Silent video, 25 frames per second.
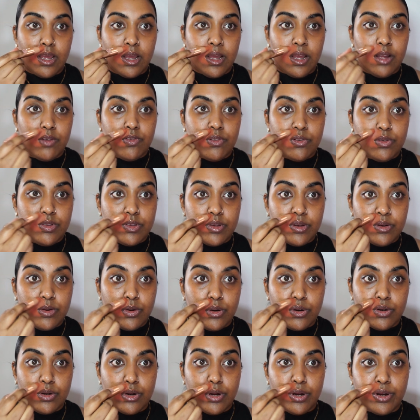I've also got
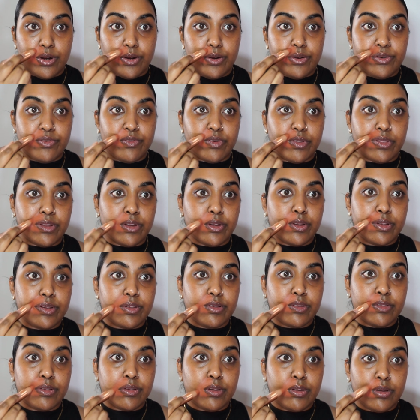a code for
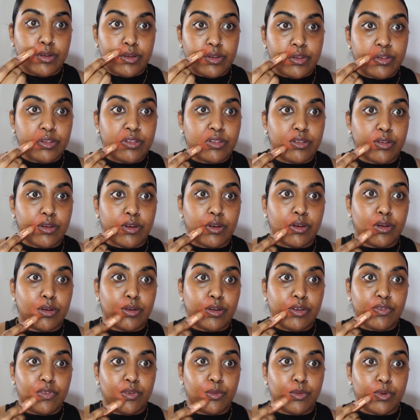this, so
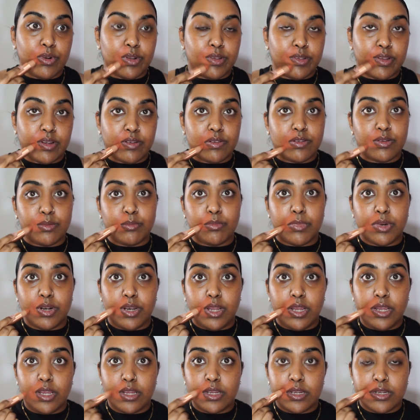if you want to save some
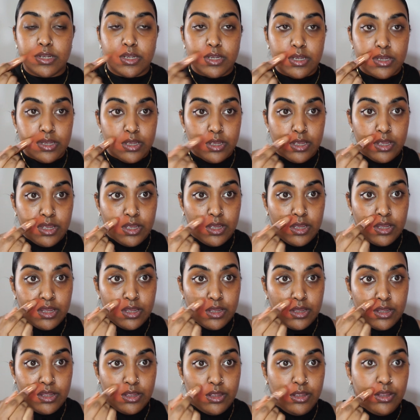money
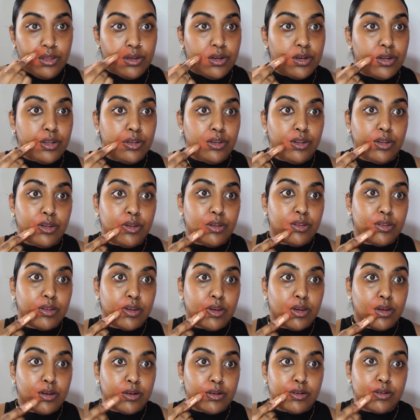you can use
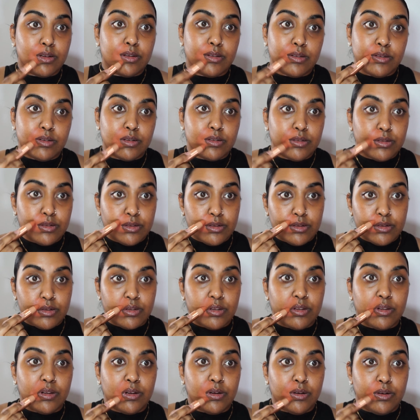it
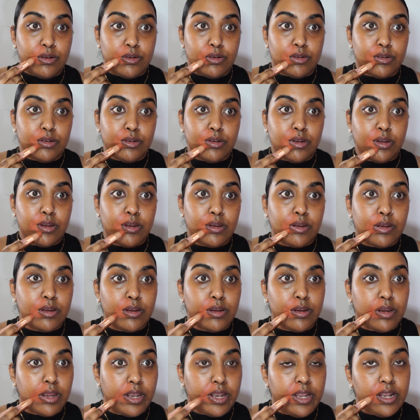on
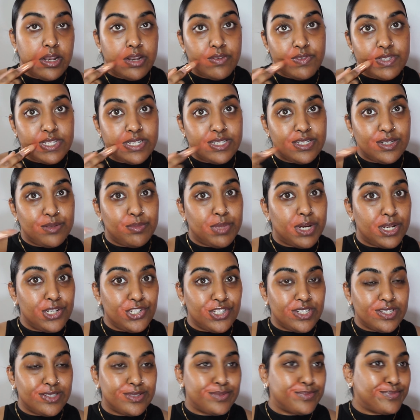any Live Tinted
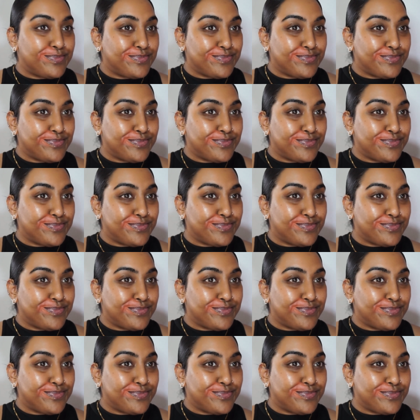purchase.